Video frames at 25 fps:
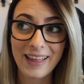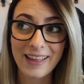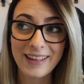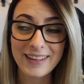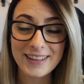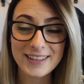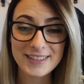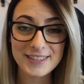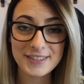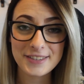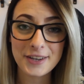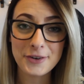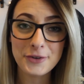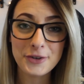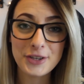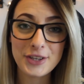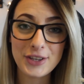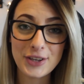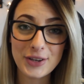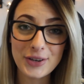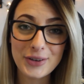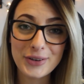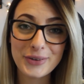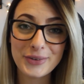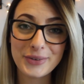That's so
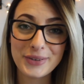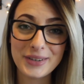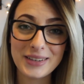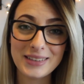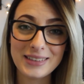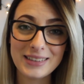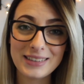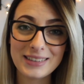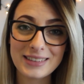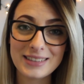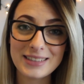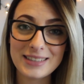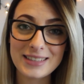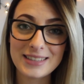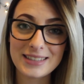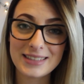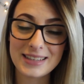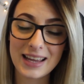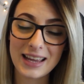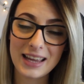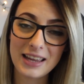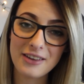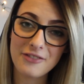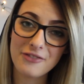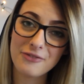cute. It can
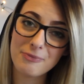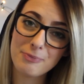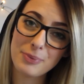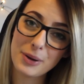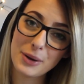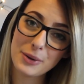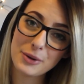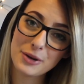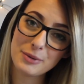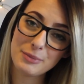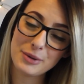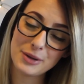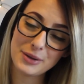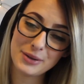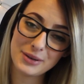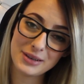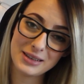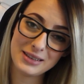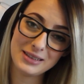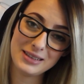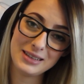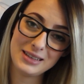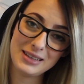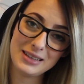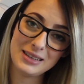save Pokemon
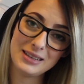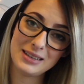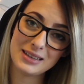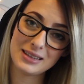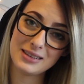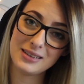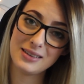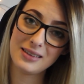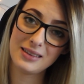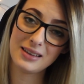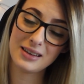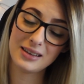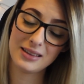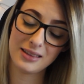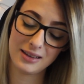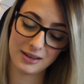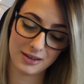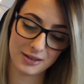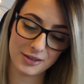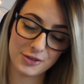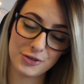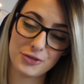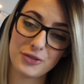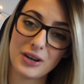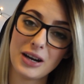in need and
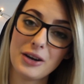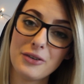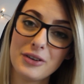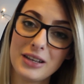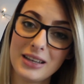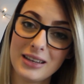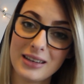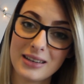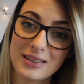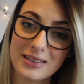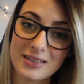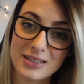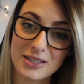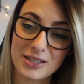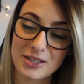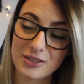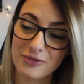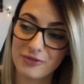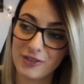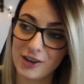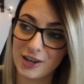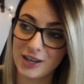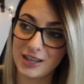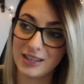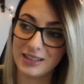they're drowning, and it's
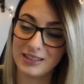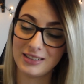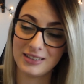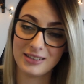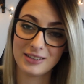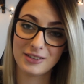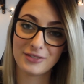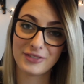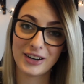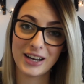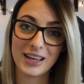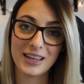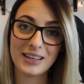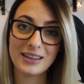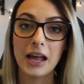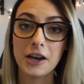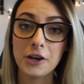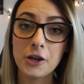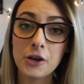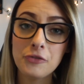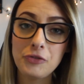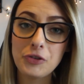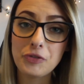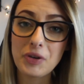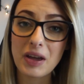fucking great. I don't
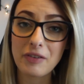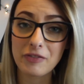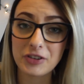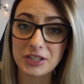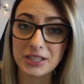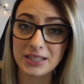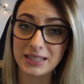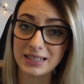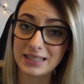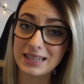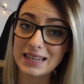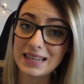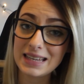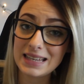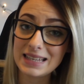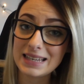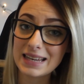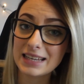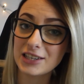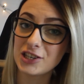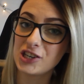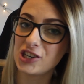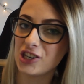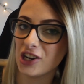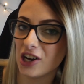know if you've ever seen
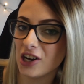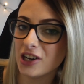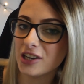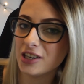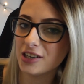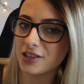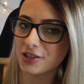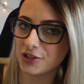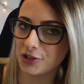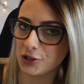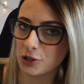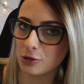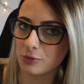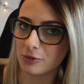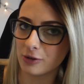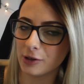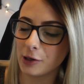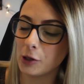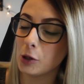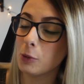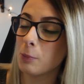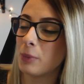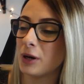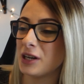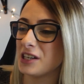a shiny
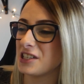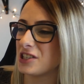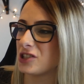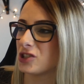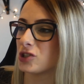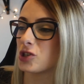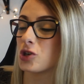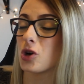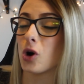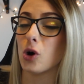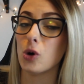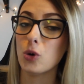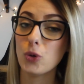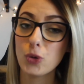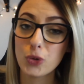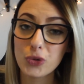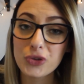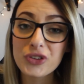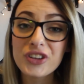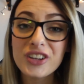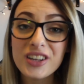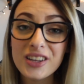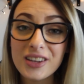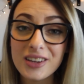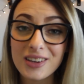Azumarill, but it's
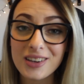gold.